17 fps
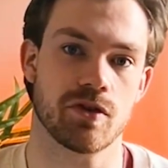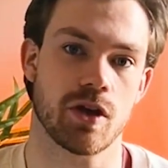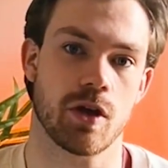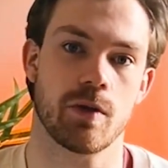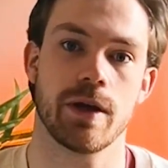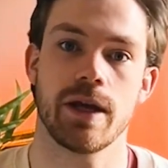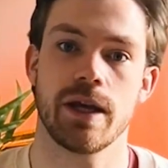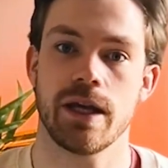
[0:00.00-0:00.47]

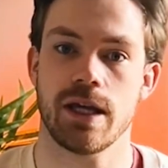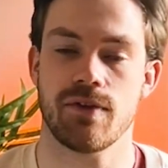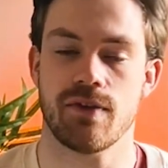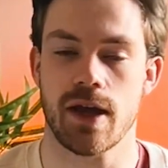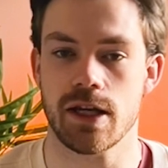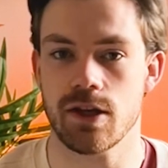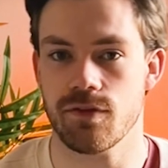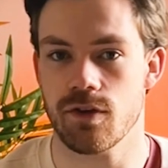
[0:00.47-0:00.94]
So
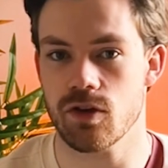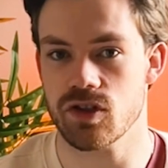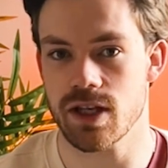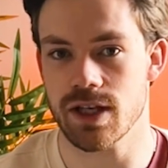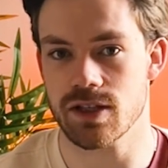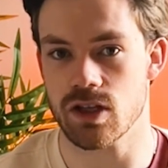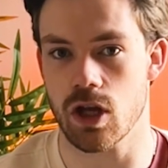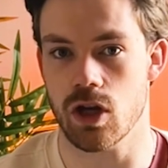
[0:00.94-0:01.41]
if any of those
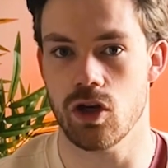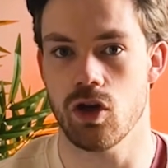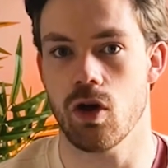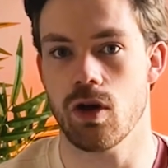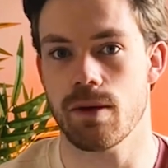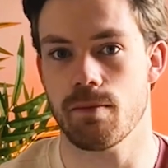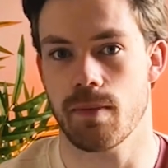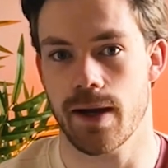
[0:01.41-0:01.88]
things are
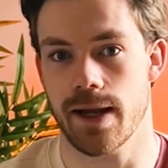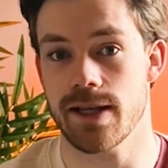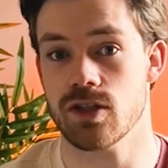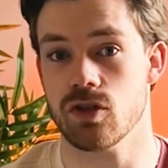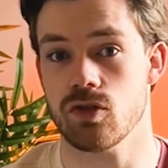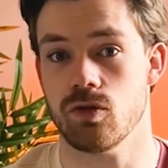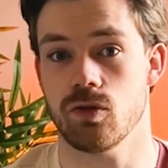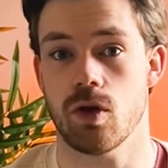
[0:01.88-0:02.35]
not in
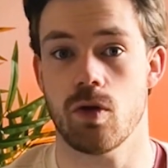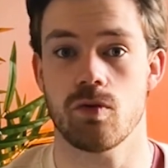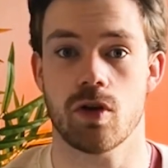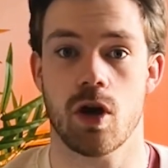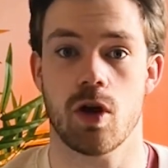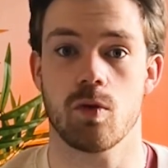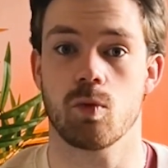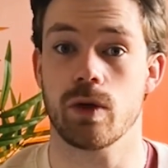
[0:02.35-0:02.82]
place and you don't
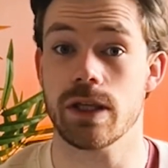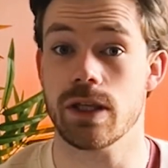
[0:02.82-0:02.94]
know